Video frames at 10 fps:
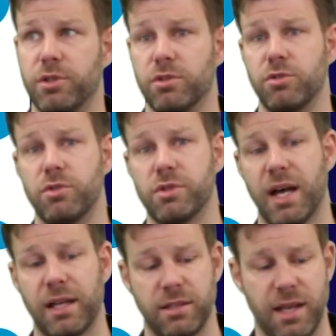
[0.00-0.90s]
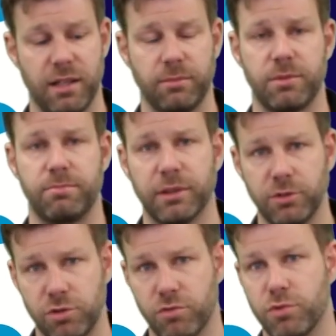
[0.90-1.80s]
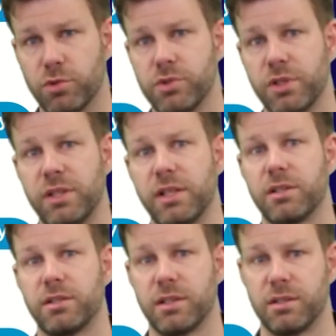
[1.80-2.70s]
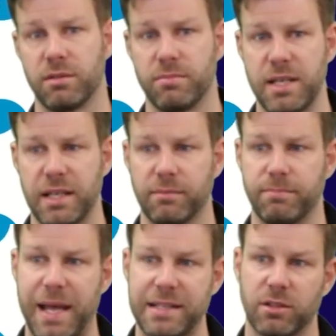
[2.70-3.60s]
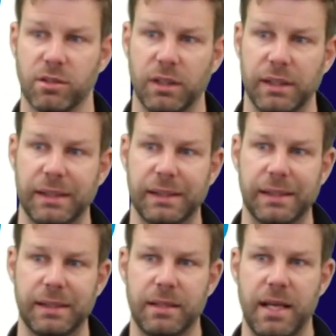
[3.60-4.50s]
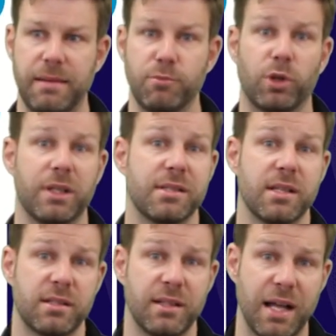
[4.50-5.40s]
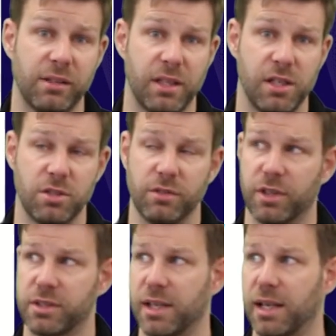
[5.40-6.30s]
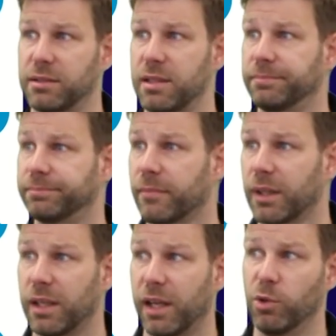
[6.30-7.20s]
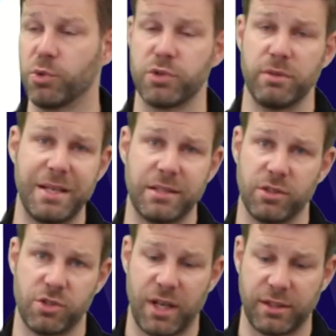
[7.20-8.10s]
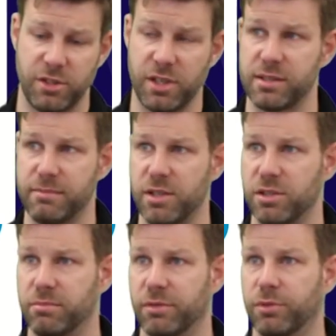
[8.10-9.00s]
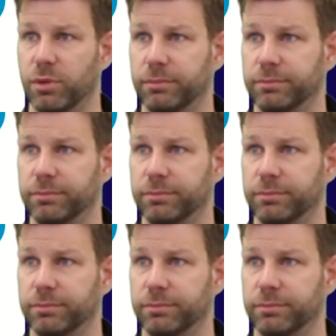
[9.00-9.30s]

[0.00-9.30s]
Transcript: can use that to help to build your rules in there to make a better, more consistent allocation of criticality, and also your maintenance strategy, as I mentioned before.